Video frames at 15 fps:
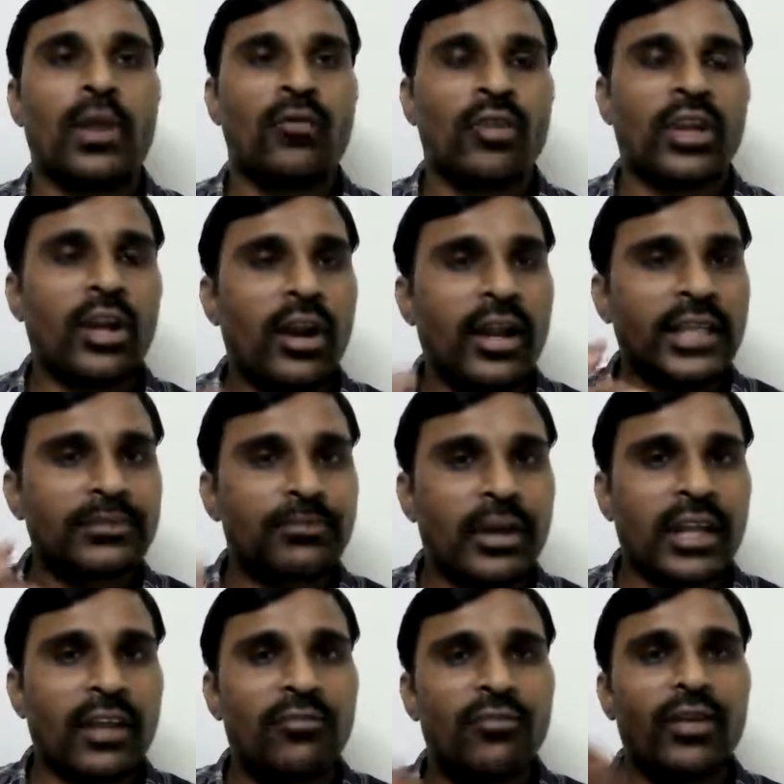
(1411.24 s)
We cannot
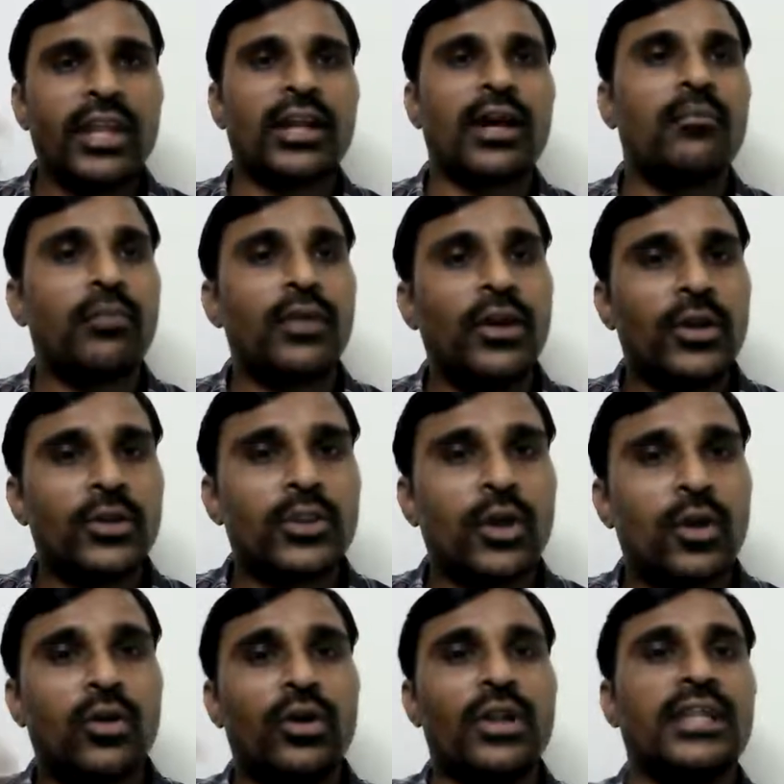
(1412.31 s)
expect every company to
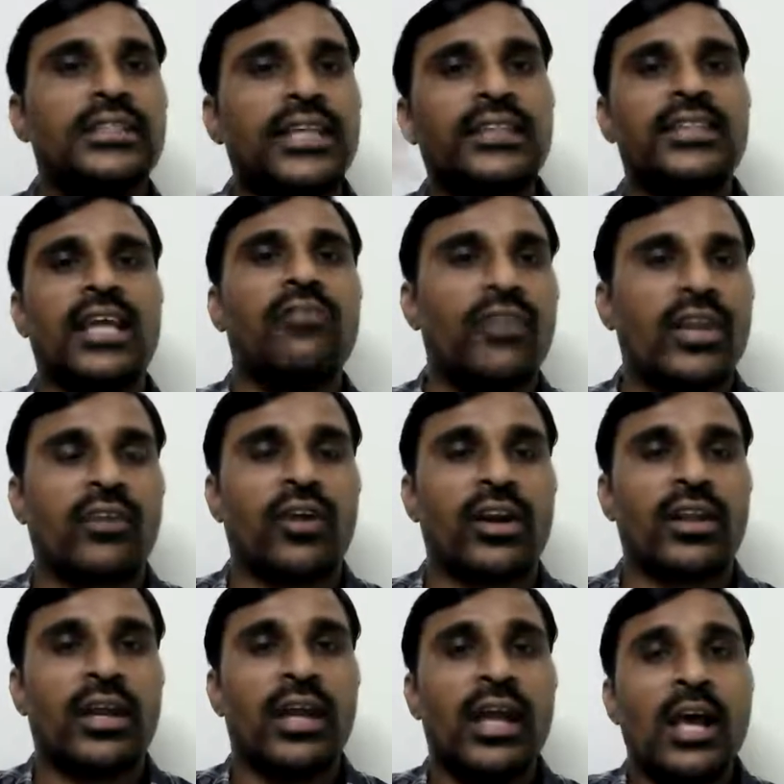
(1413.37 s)
show good results every
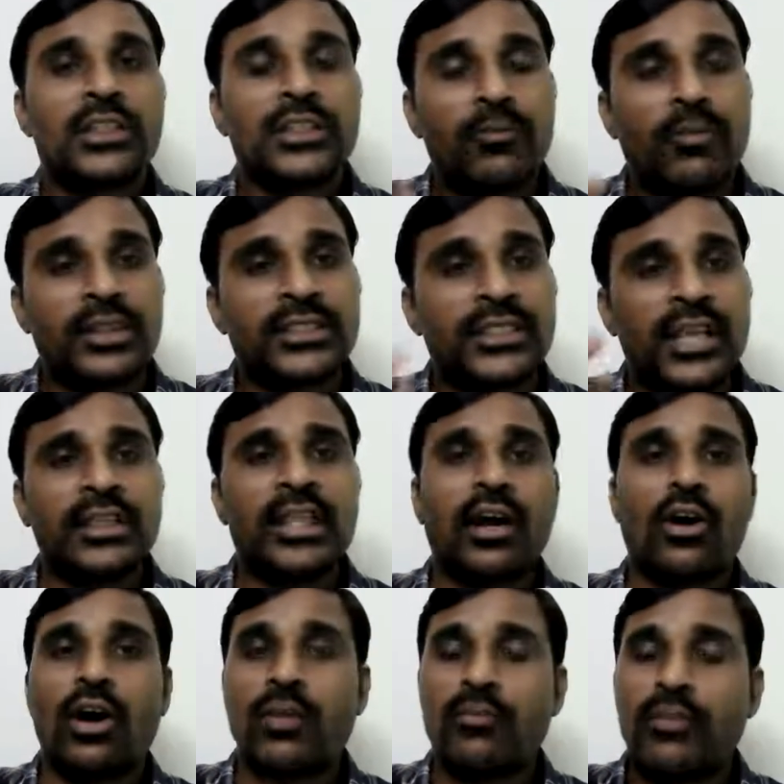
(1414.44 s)
quarter. So, but still the
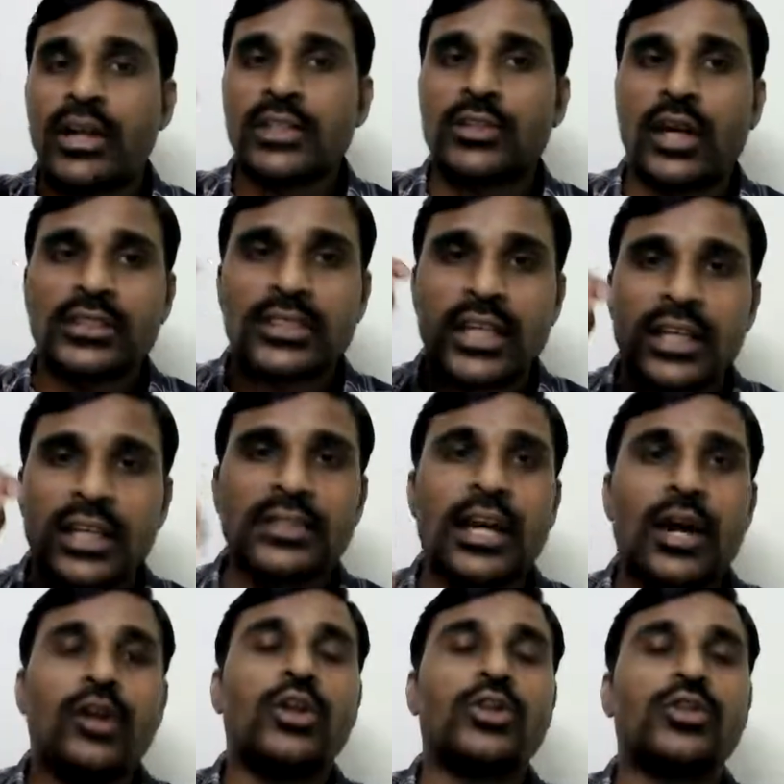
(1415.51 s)
government is asking us
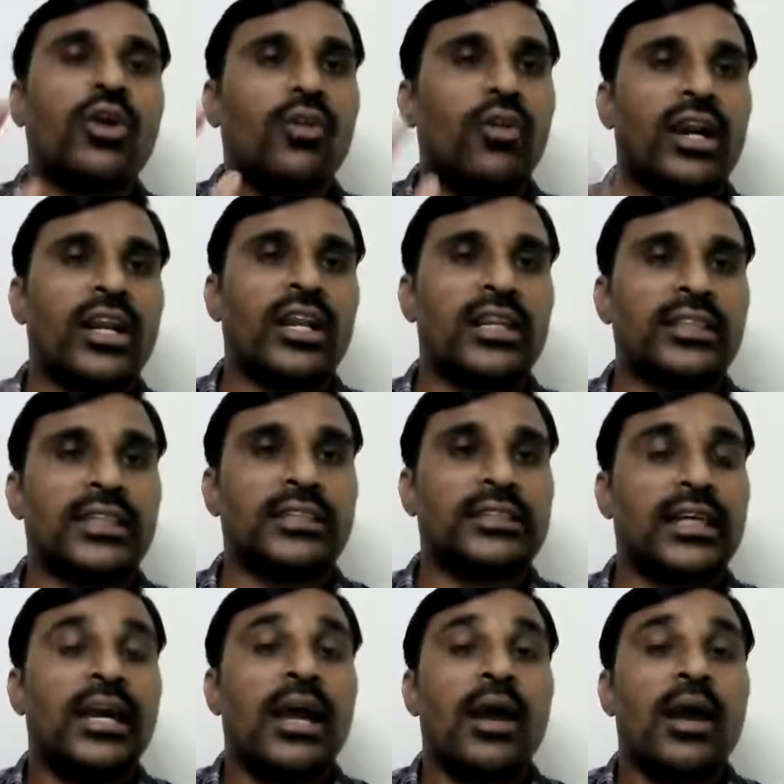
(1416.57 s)
to show quarterly results.